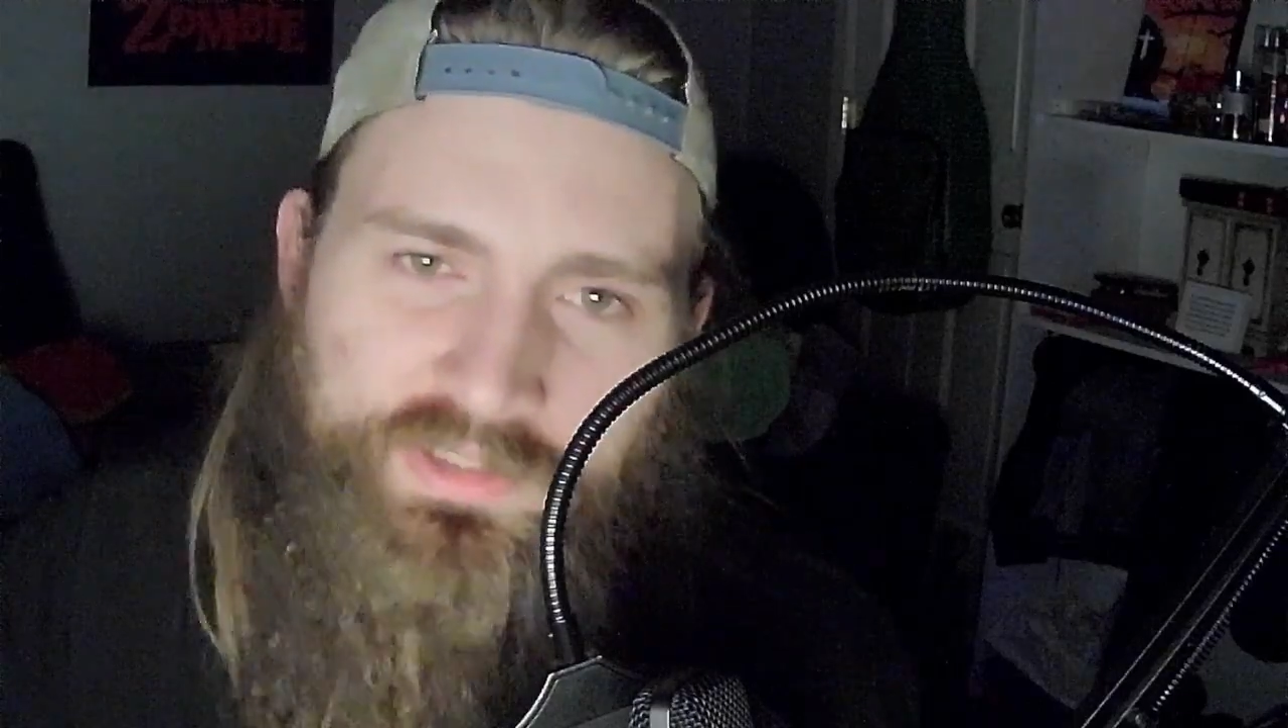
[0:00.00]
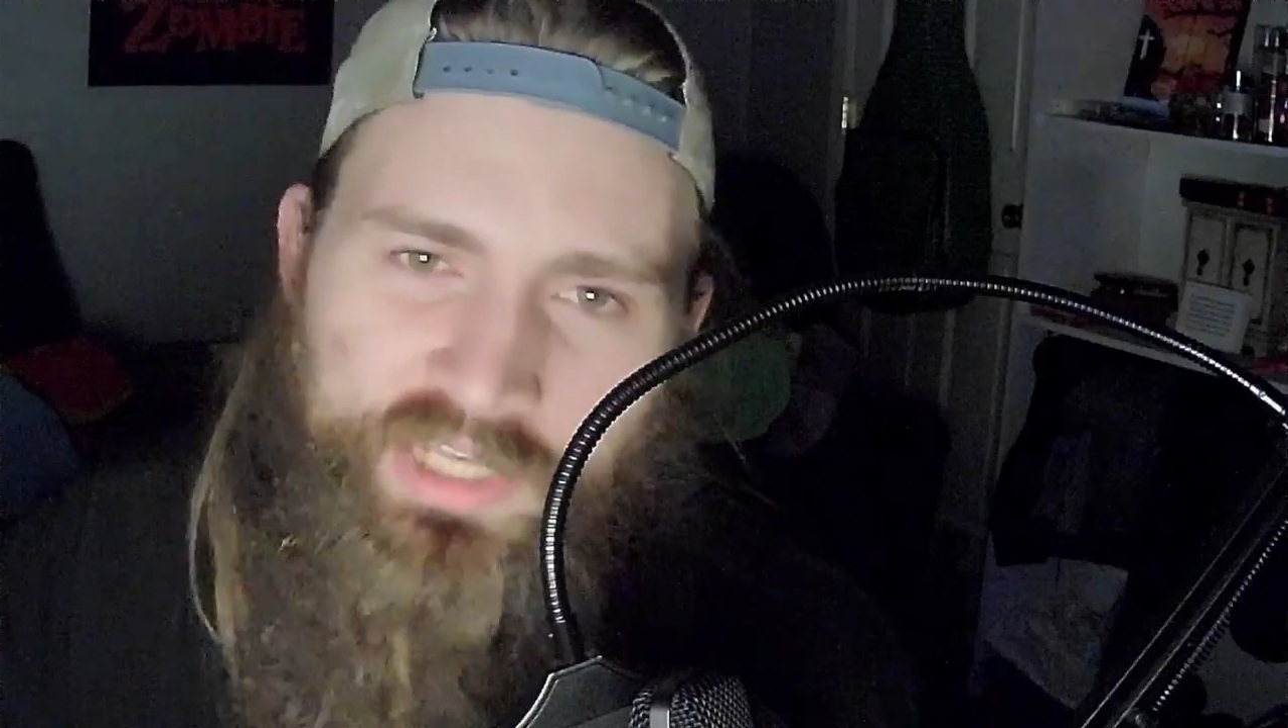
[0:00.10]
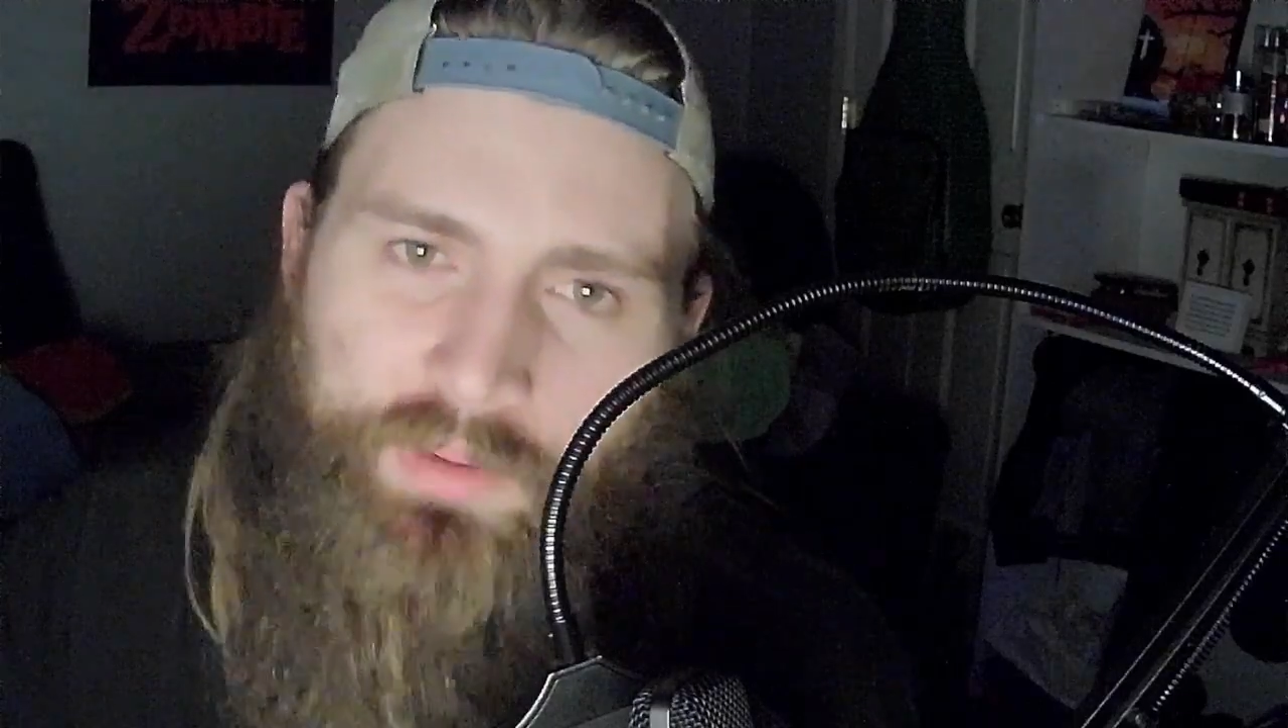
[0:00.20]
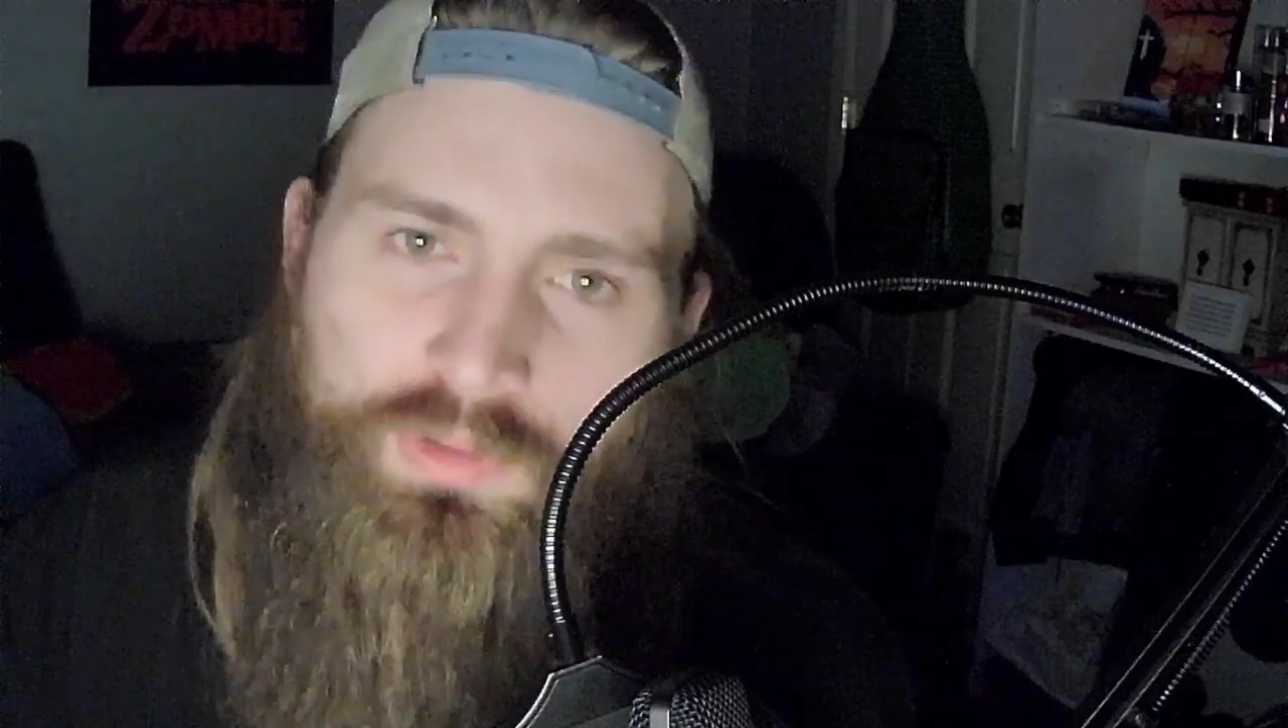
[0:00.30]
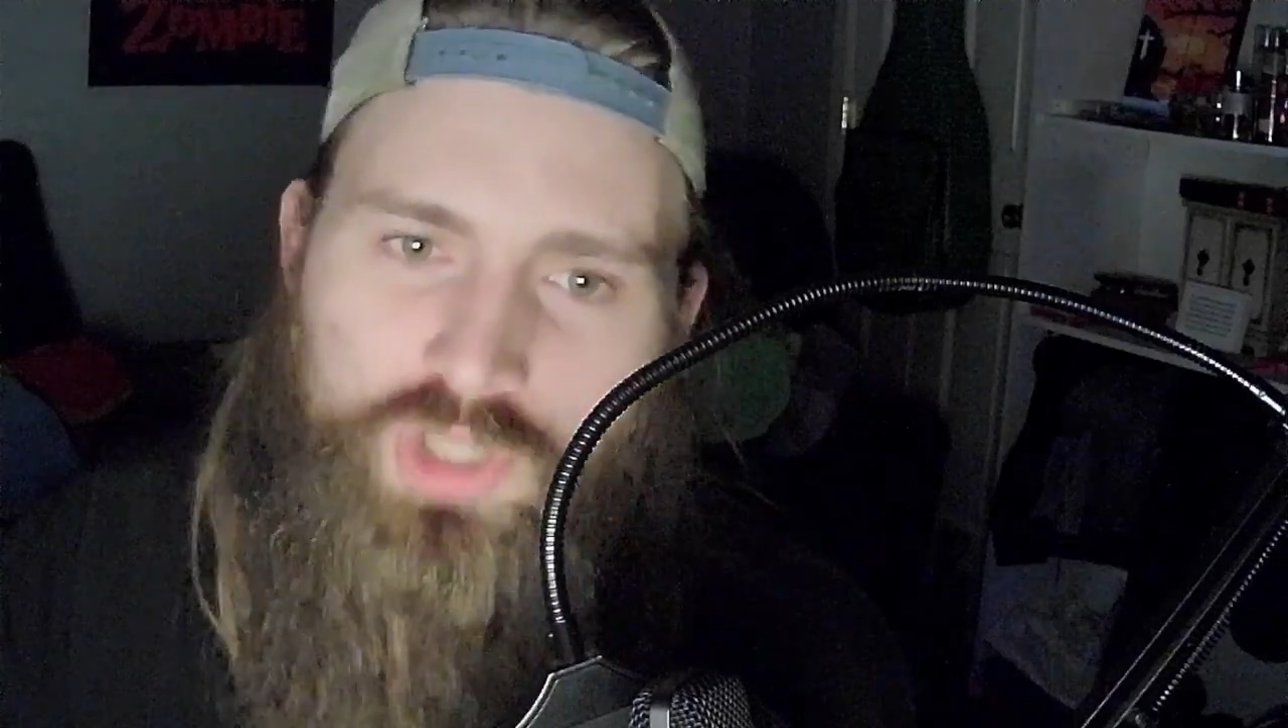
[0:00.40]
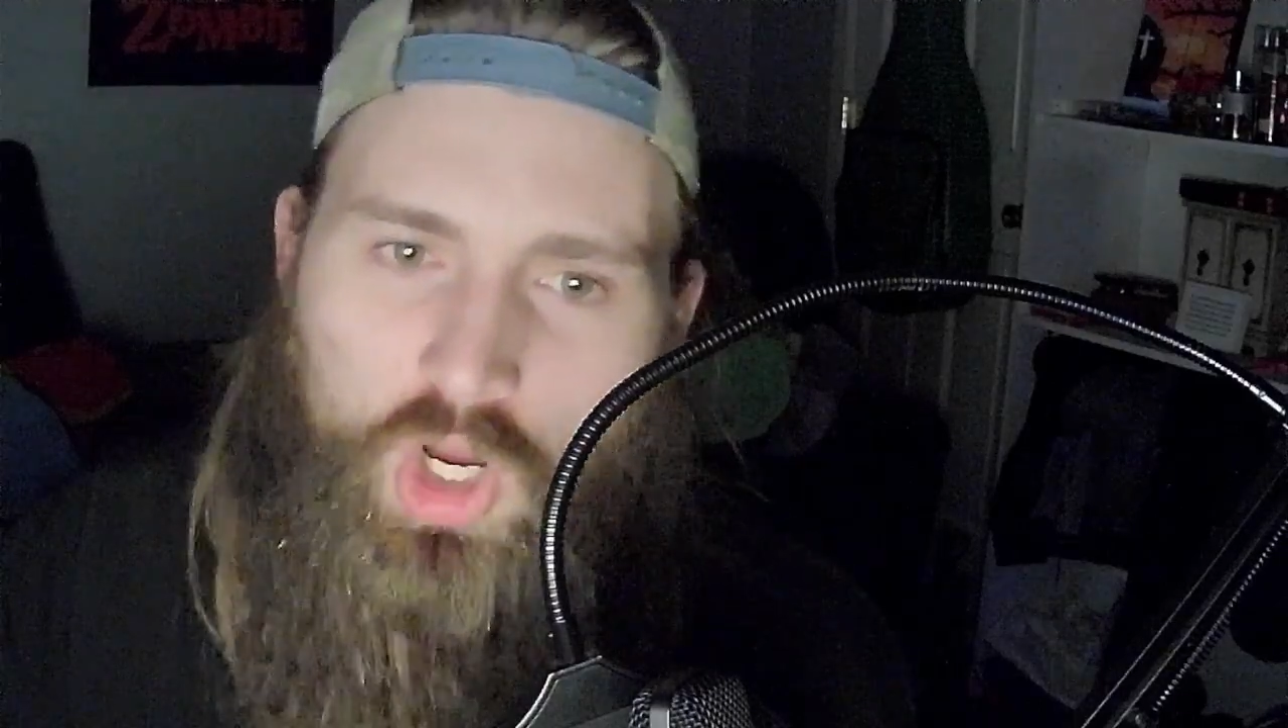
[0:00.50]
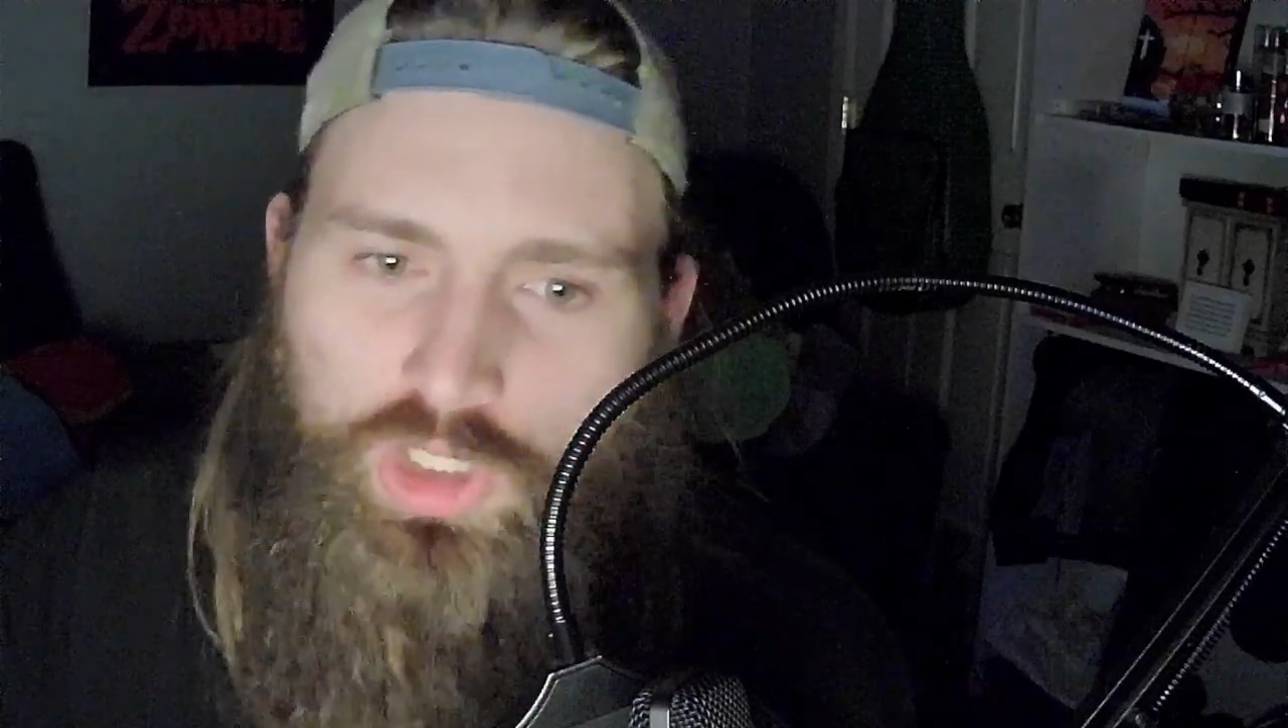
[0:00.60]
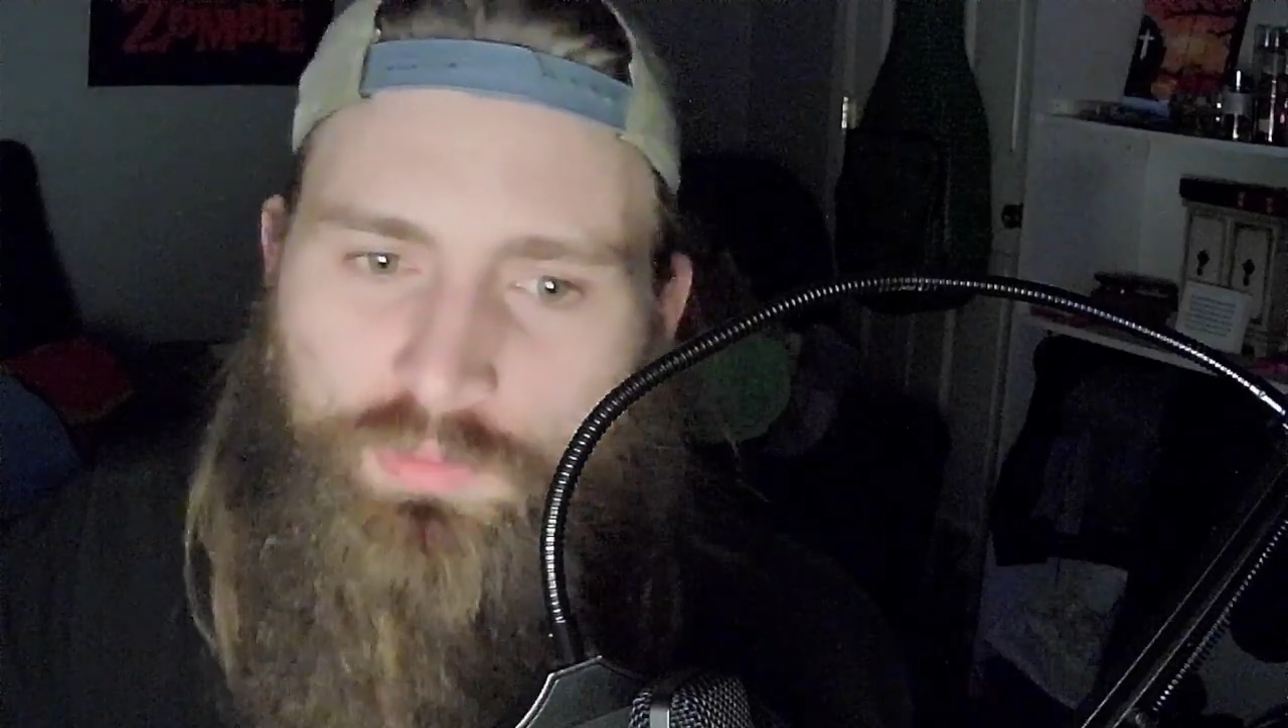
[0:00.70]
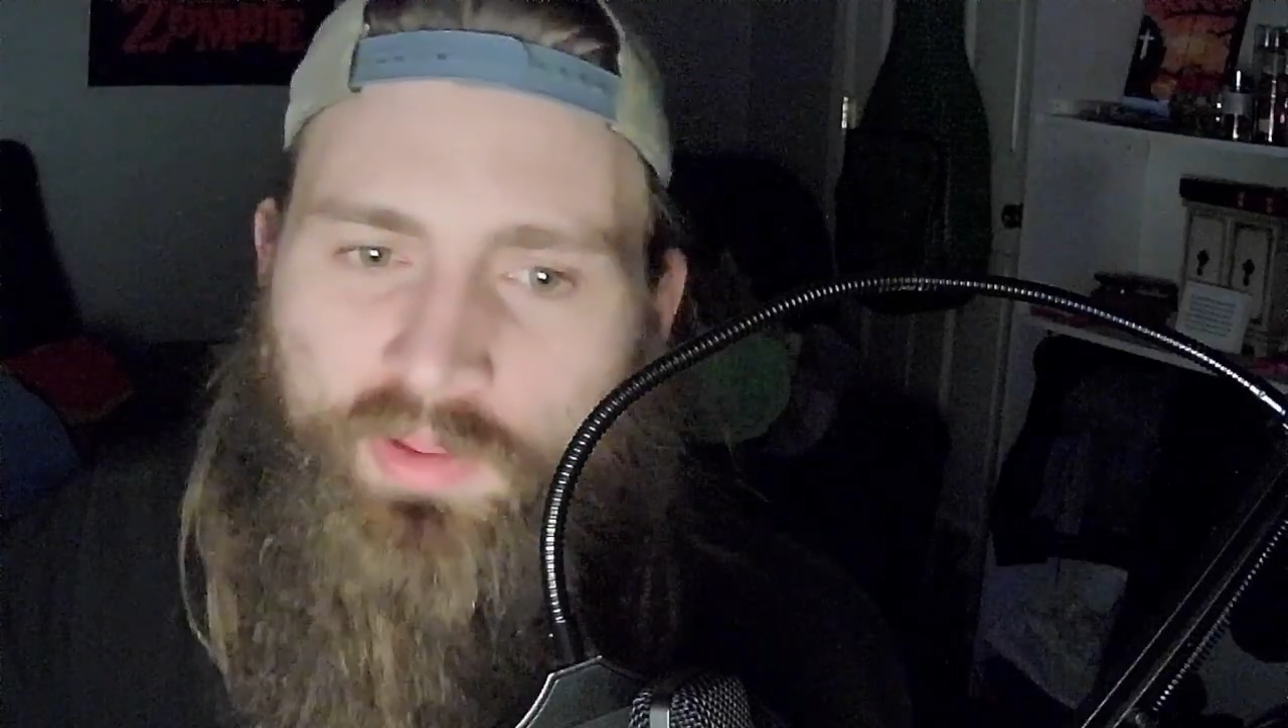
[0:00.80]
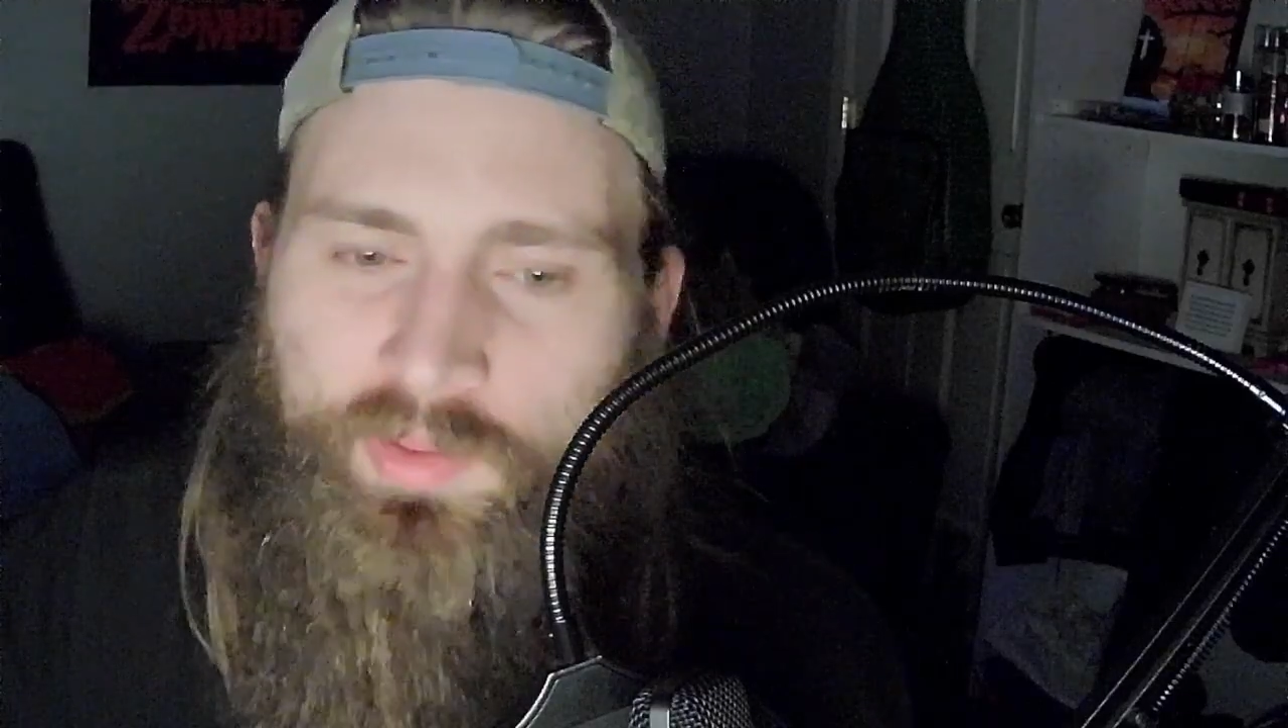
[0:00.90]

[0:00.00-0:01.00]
Today we're talking about